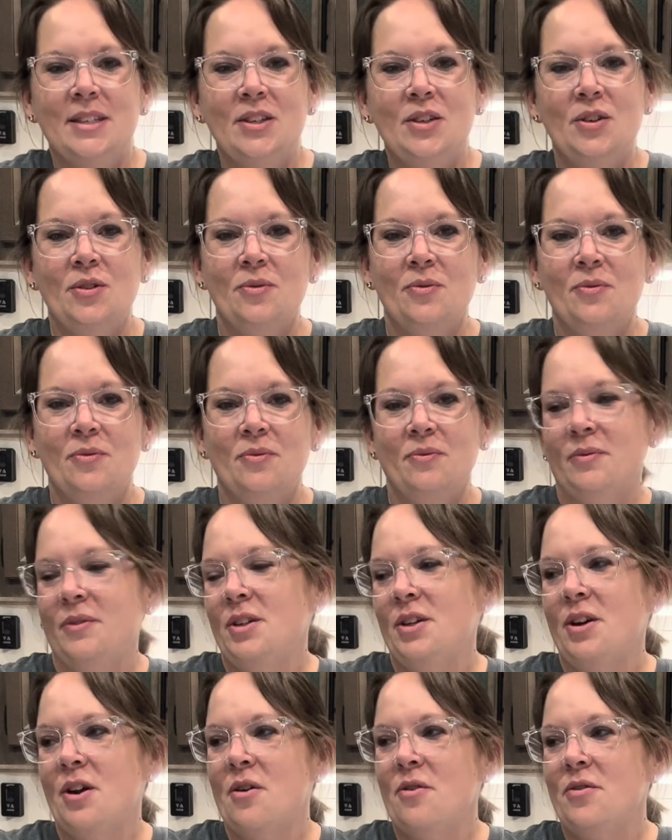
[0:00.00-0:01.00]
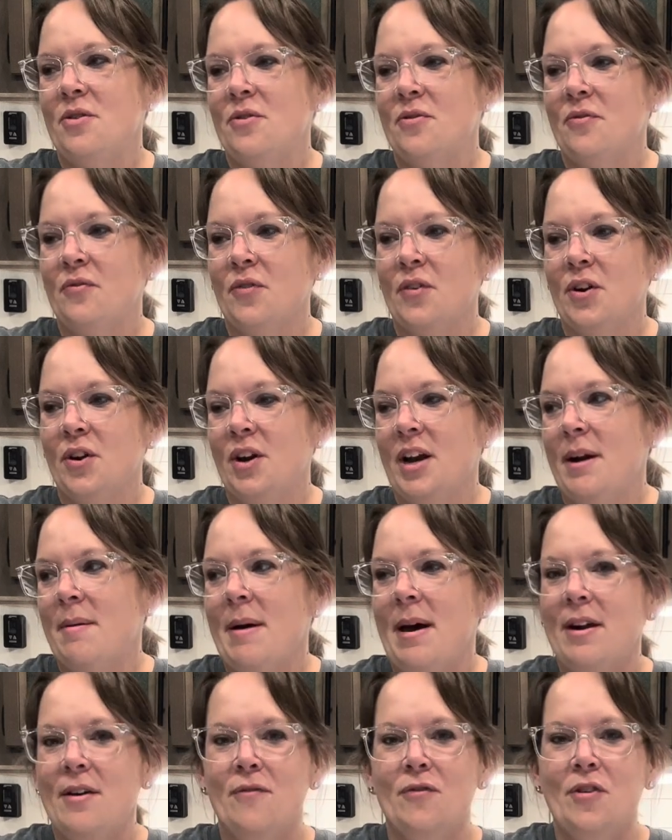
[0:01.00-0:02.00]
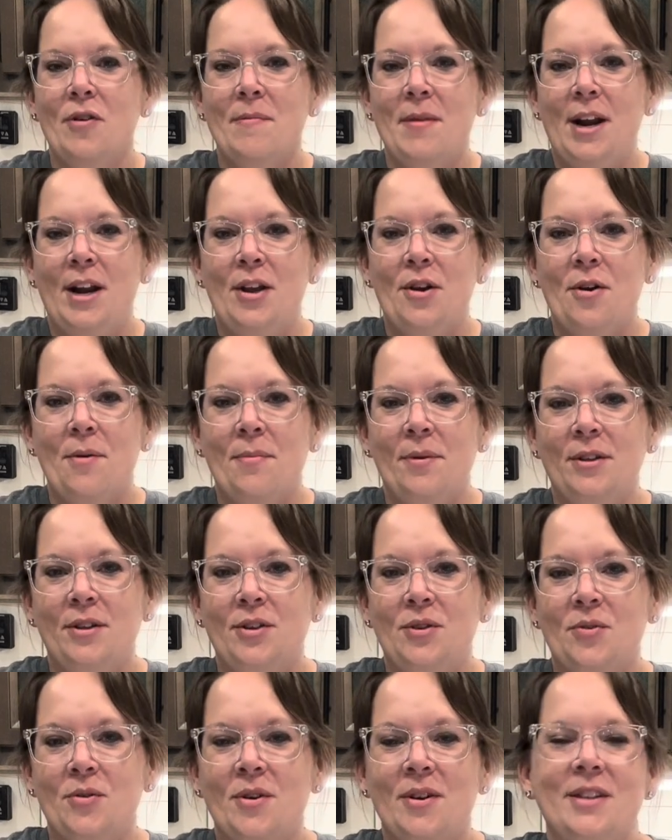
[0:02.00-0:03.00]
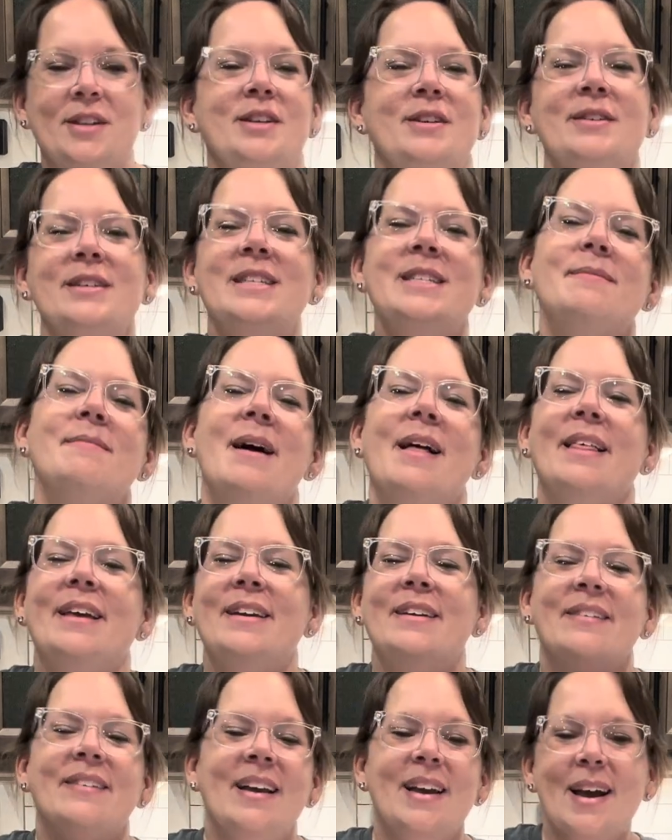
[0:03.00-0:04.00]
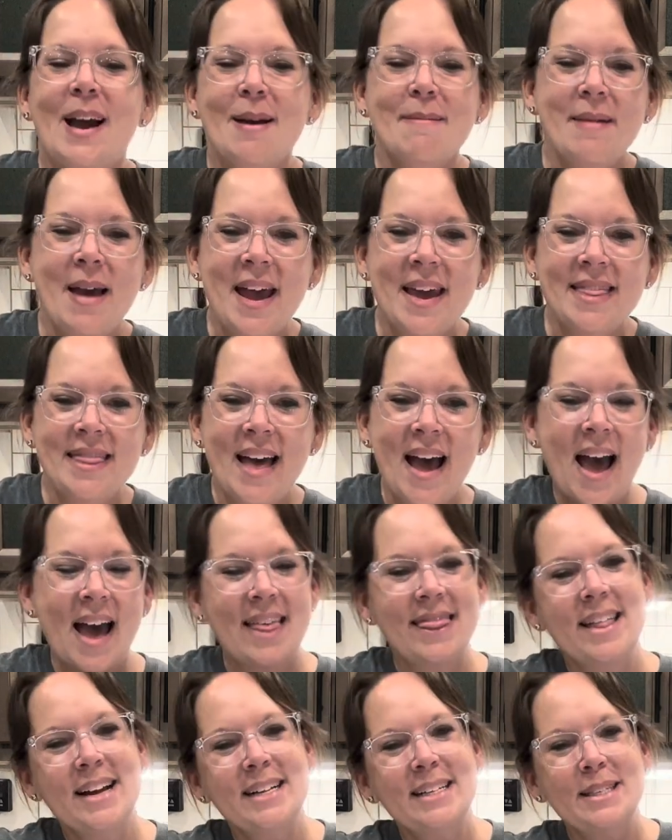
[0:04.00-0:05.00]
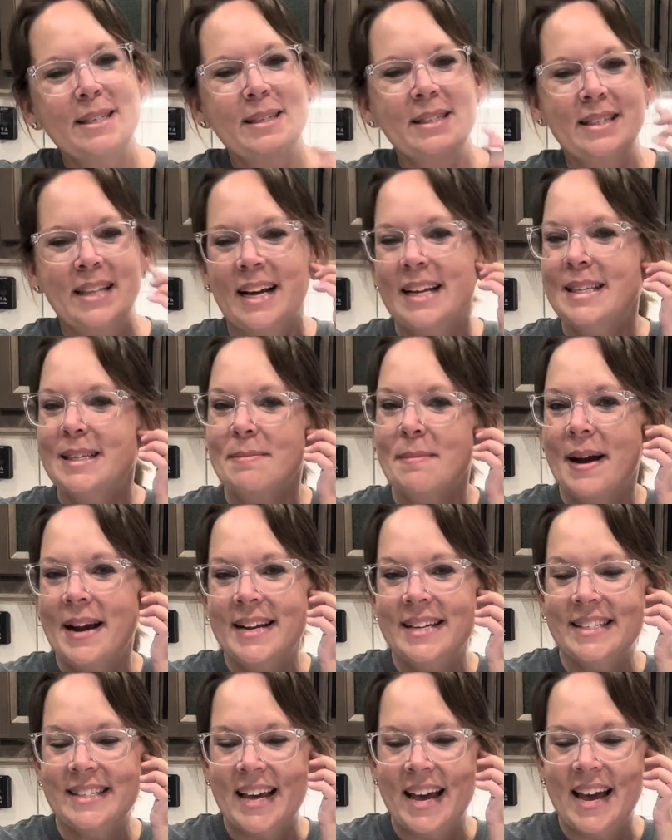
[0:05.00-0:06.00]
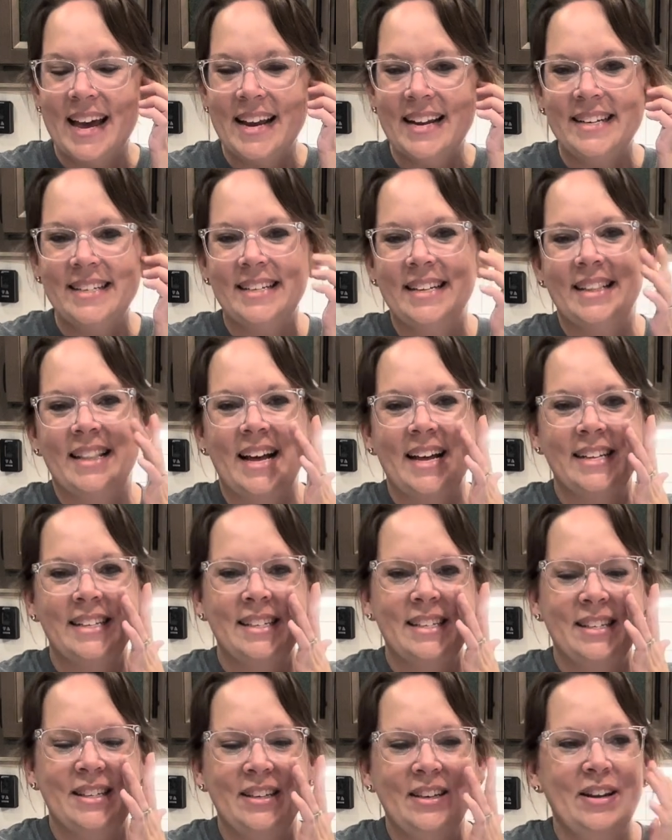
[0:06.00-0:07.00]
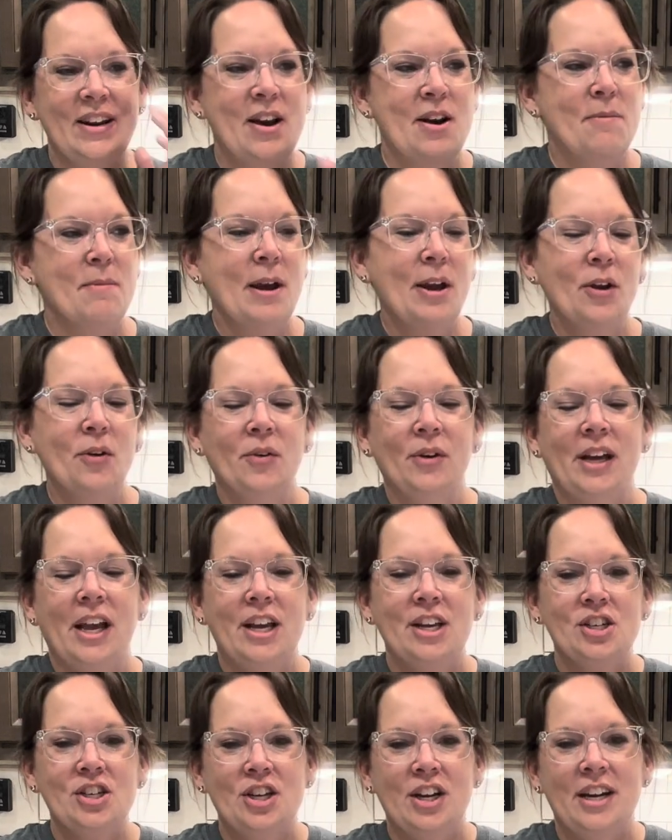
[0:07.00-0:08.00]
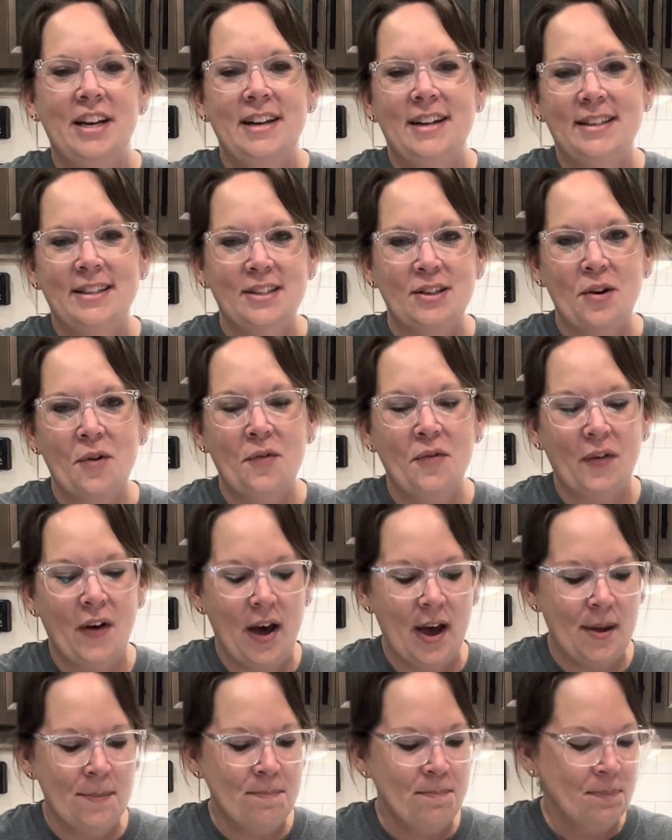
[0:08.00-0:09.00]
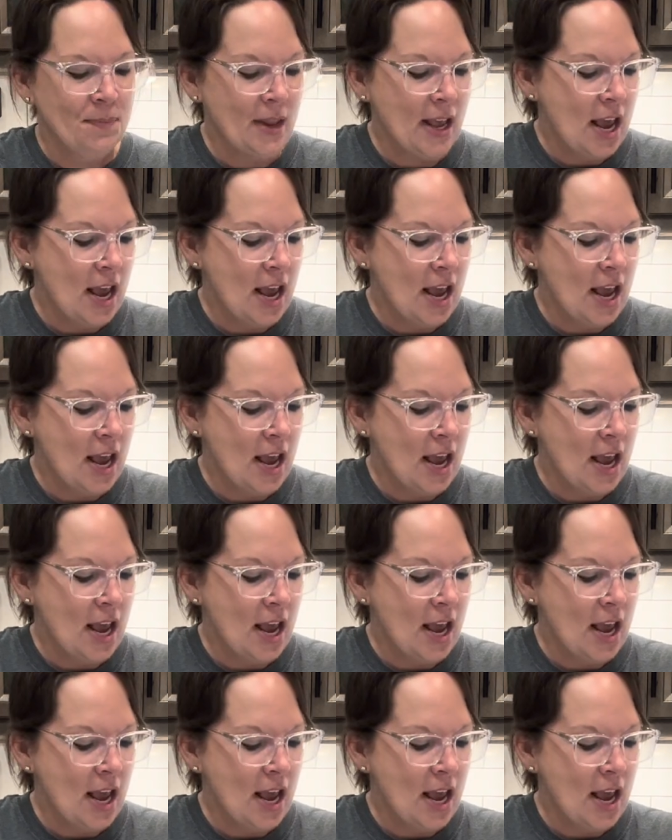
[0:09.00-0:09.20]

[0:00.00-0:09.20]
You know, you forget about it for a minute, you open the door, and then you smell it, and you're like, I made that. That's my scent, and that's, you know, my creation, and it's so fun.